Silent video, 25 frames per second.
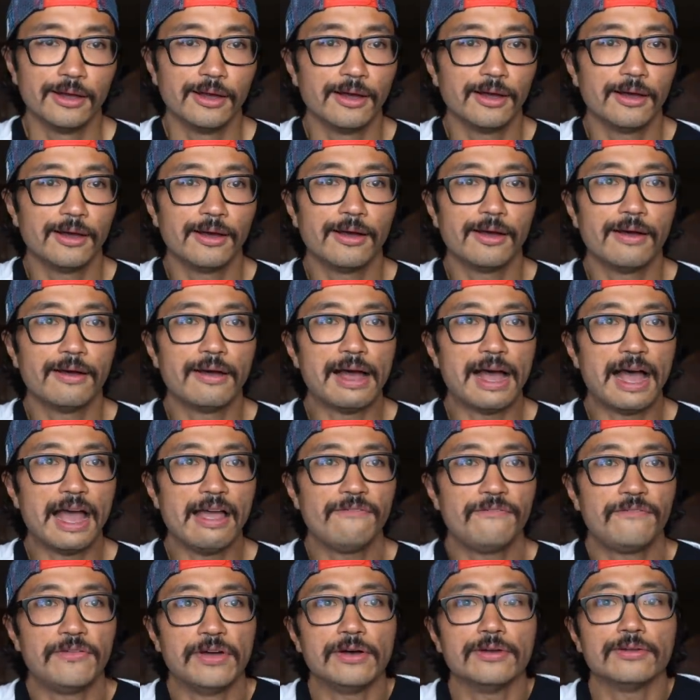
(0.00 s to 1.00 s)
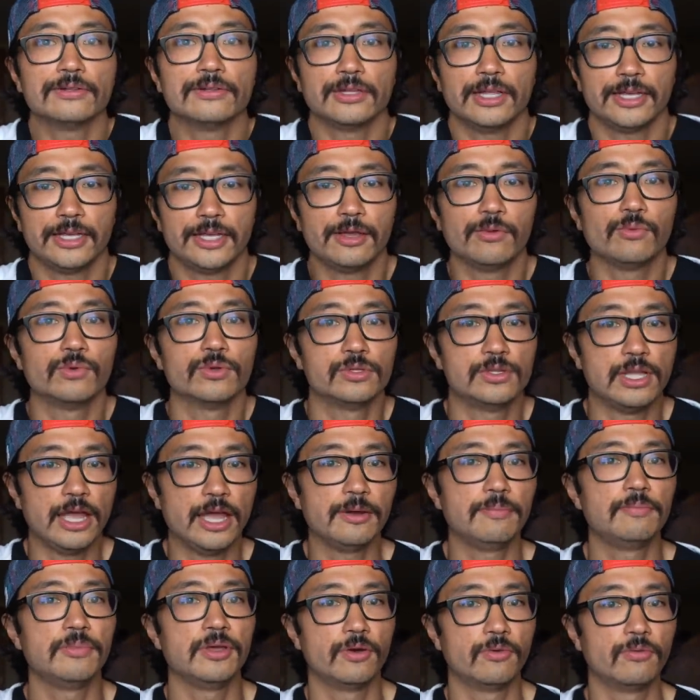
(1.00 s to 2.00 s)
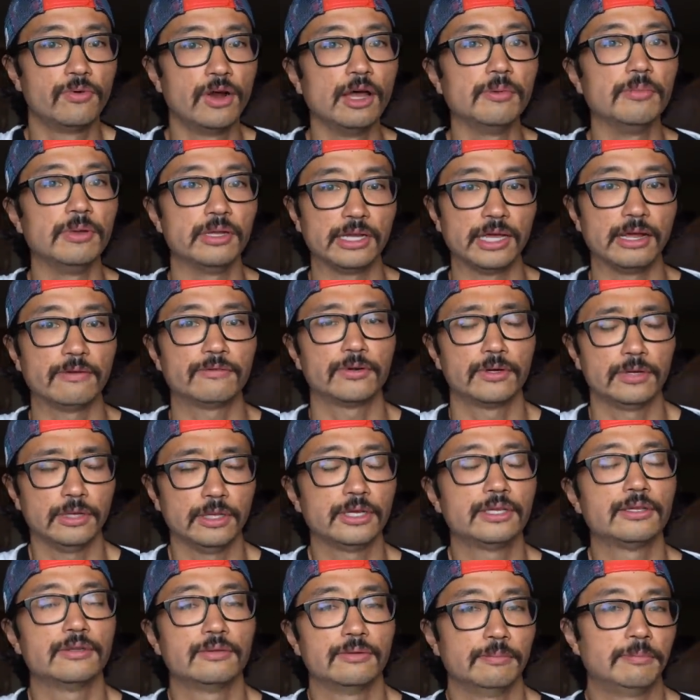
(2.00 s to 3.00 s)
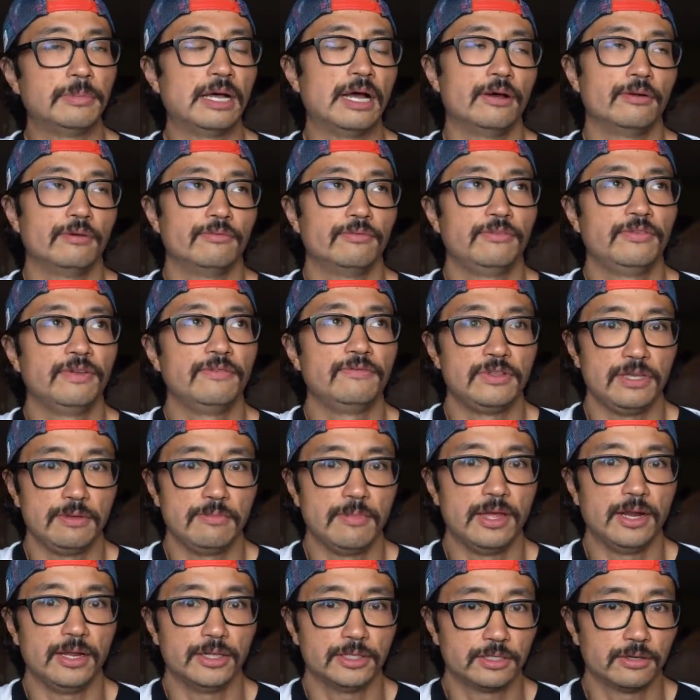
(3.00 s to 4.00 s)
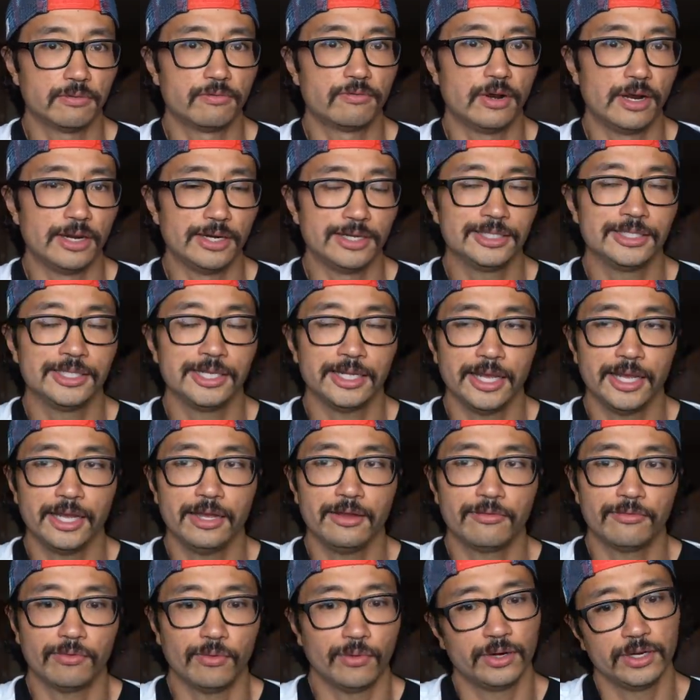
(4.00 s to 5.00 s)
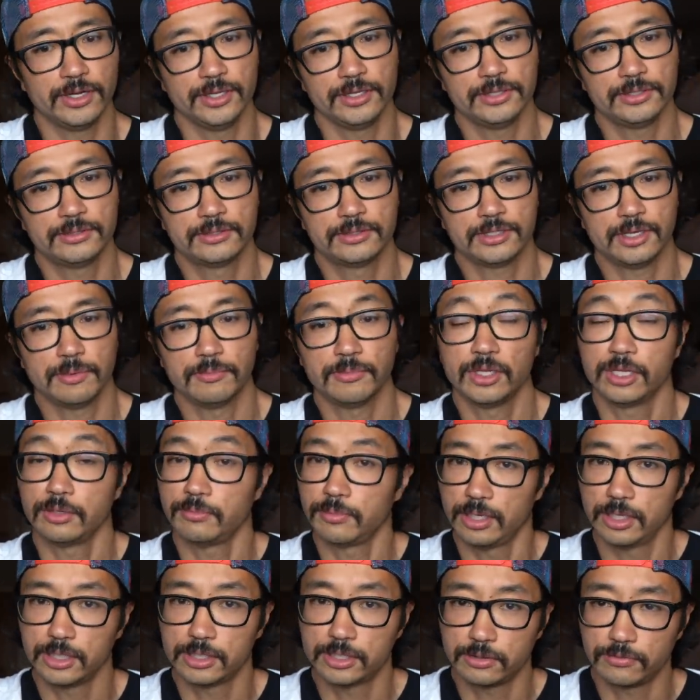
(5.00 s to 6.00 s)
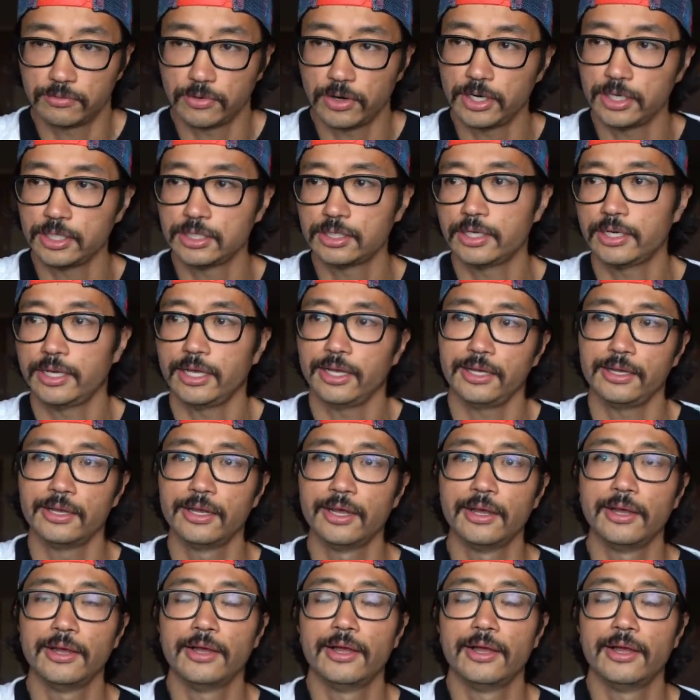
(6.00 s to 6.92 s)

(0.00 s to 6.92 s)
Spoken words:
I felt like it was had been rubbing after like about 50 minutes of running today, 40 something minutes of running today.